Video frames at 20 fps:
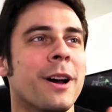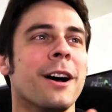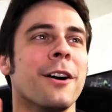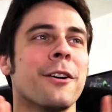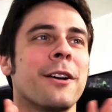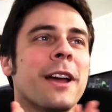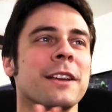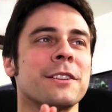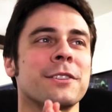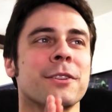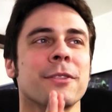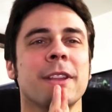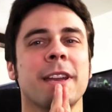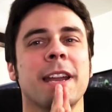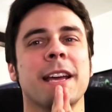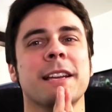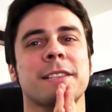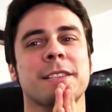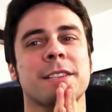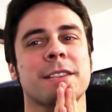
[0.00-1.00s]
okay, so the
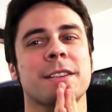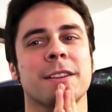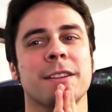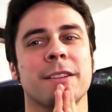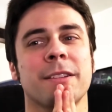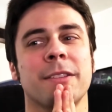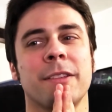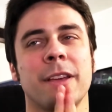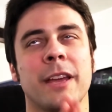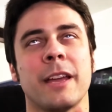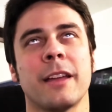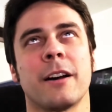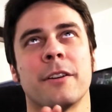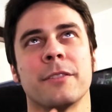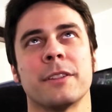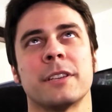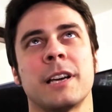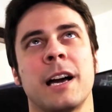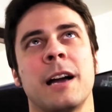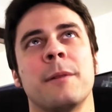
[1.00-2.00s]
next thing on
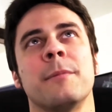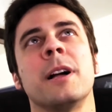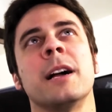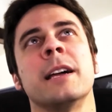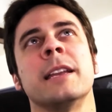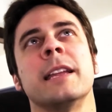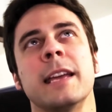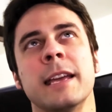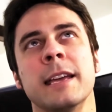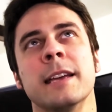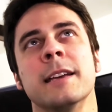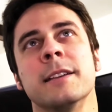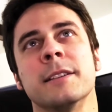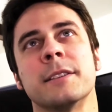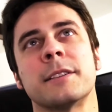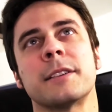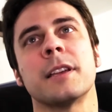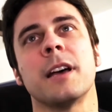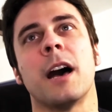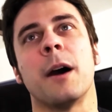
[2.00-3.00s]
the timeline
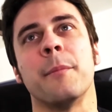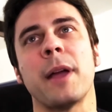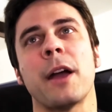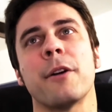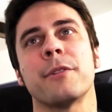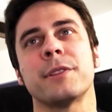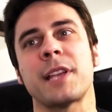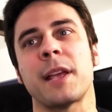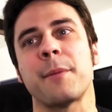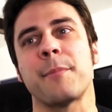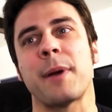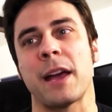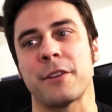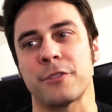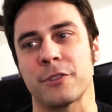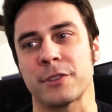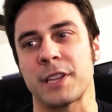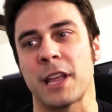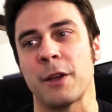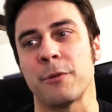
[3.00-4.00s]
is a Meowie St.
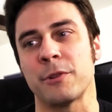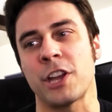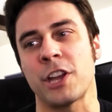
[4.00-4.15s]
Patrick's Day, which